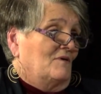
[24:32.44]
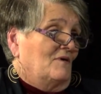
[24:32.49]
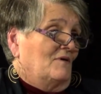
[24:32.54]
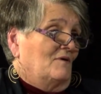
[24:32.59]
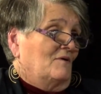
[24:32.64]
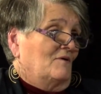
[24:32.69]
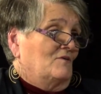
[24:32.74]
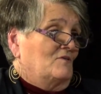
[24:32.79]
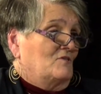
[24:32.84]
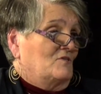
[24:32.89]

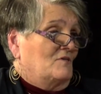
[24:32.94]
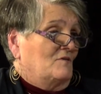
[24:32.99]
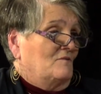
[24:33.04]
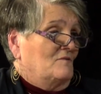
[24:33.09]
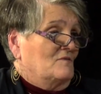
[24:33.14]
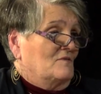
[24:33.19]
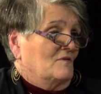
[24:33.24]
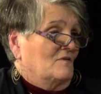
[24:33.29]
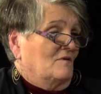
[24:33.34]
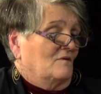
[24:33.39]
Because she
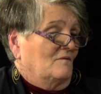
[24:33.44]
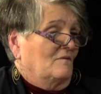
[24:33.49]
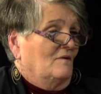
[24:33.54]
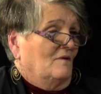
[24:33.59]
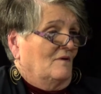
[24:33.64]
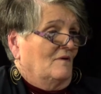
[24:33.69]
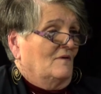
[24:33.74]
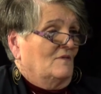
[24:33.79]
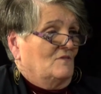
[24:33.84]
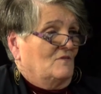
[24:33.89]

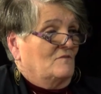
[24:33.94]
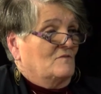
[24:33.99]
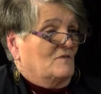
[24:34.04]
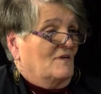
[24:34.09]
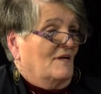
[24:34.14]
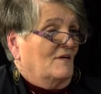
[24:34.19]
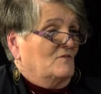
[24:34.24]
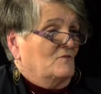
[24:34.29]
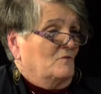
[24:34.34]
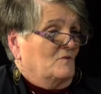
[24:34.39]
was an
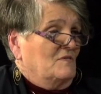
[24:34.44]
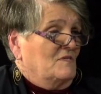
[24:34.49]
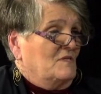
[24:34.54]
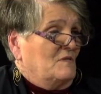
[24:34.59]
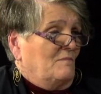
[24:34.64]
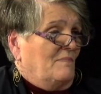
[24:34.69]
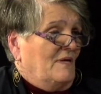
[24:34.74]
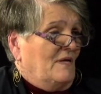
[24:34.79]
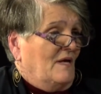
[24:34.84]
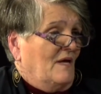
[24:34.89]
actual
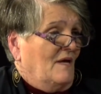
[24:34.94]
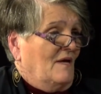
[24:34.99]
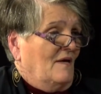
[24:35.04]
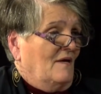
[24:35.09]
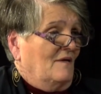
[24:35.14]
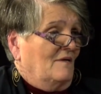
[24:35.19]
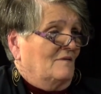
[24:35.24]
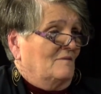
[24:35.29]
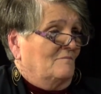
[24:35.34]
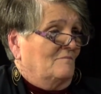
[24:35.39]

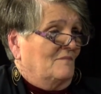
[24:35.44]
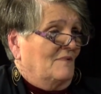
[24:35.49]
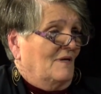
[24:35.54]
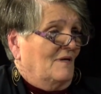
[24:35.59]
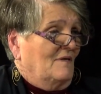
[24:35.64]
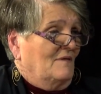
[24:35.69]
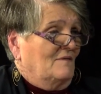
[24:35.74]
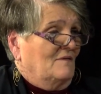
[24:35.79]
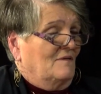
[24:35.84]
CPA and a